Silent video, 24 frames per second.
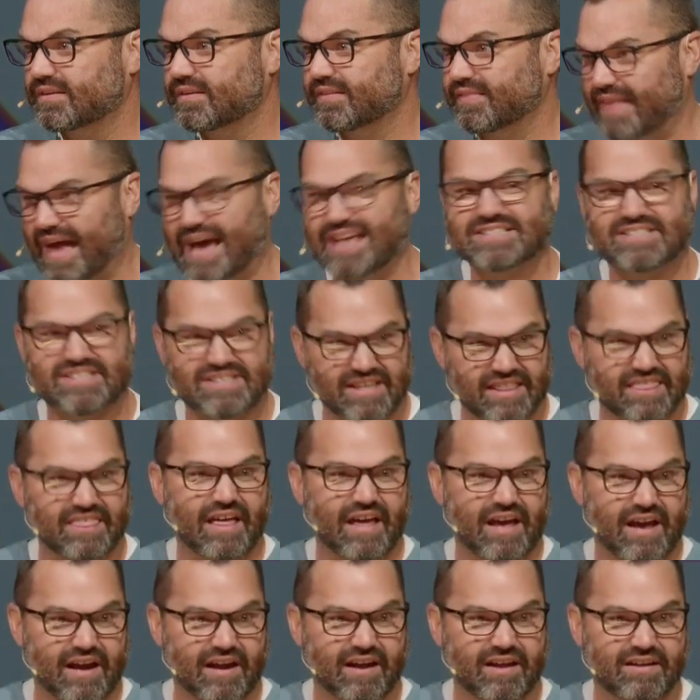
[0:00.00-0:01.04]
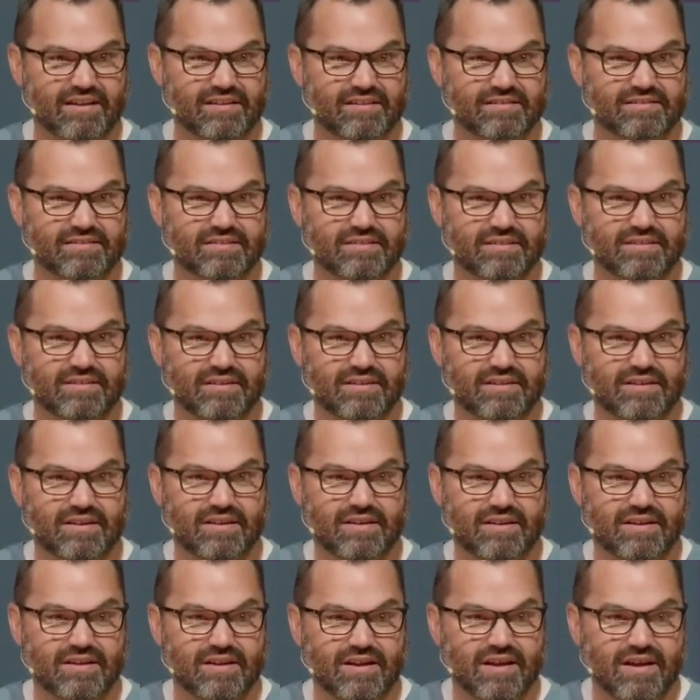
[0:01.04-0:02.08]
That's the thing.
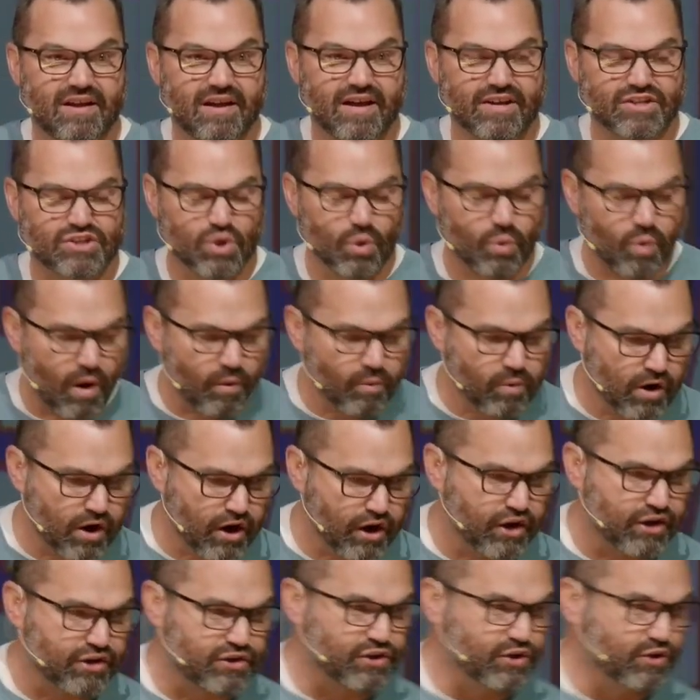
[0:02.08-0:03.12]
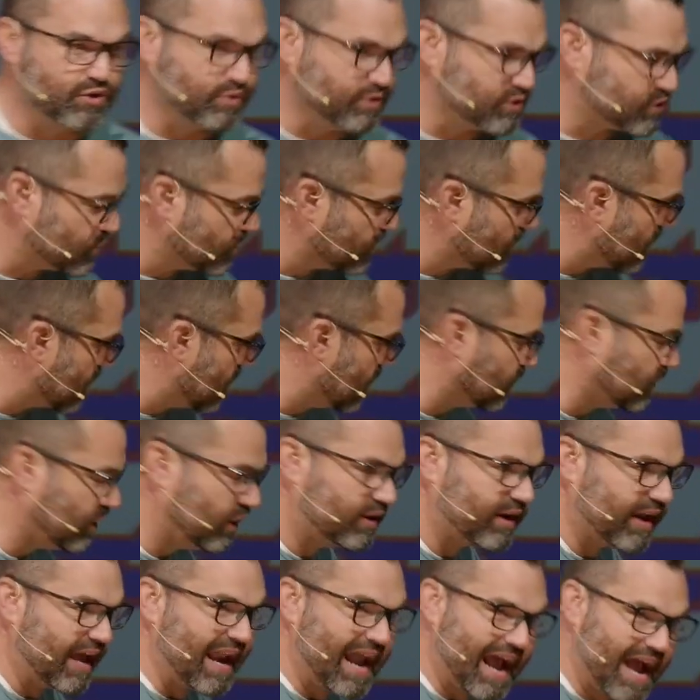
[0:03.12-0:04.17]
And so what we're going to do is we're going to
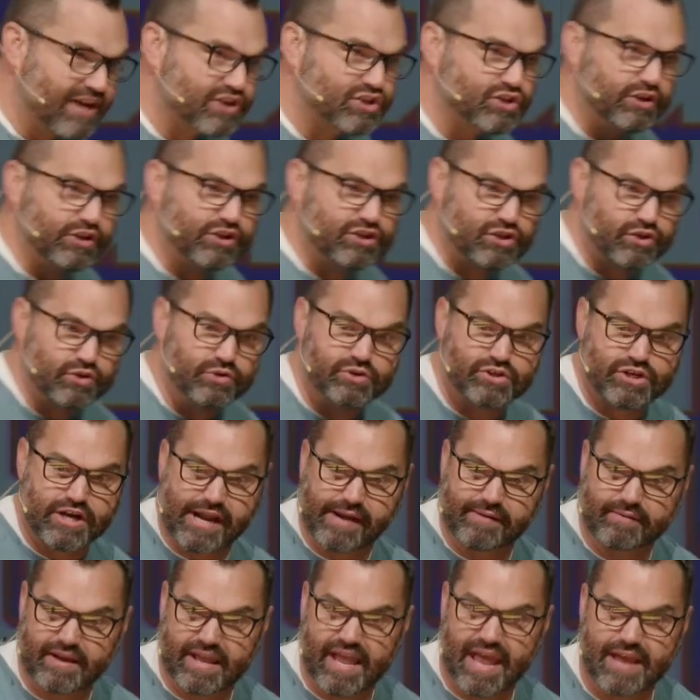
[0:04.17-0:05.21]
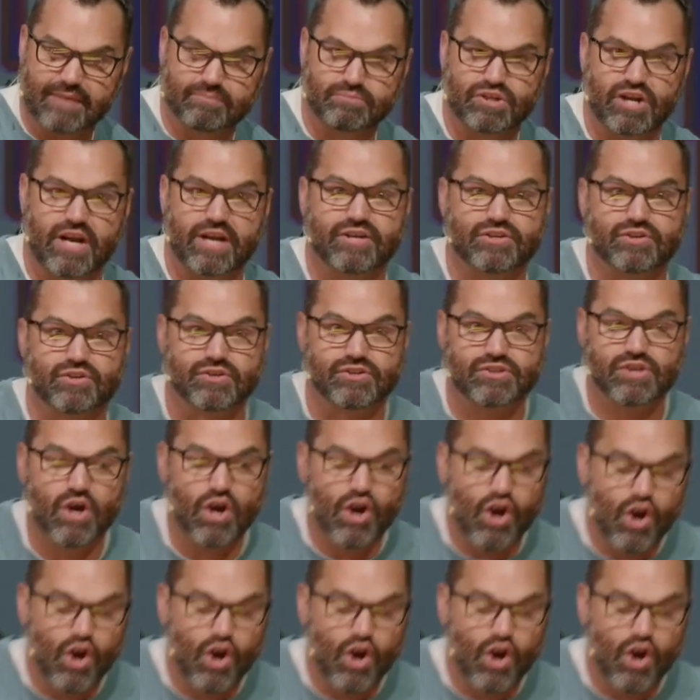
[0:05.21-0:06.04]
look at actually two game changers.